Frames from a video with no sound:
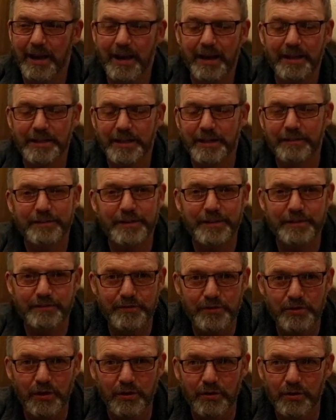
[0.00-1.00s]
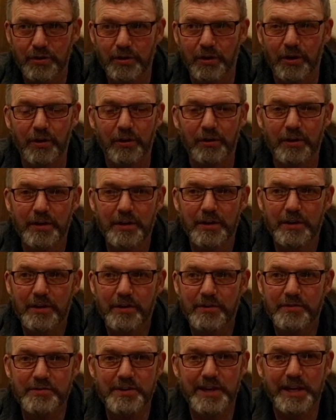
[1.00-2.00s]
And if you've not got
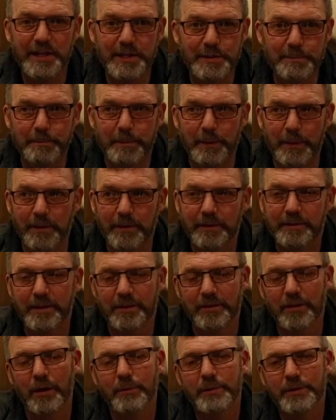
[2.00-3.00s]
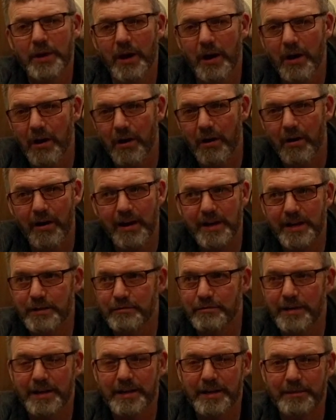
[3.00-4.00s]
Nick's book, then I would highly
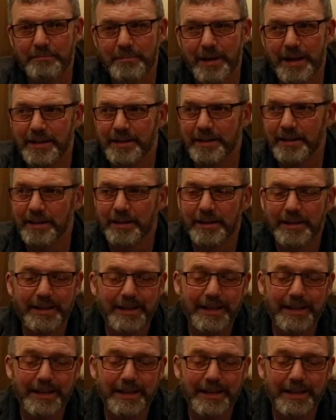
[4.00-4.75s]
recommend it.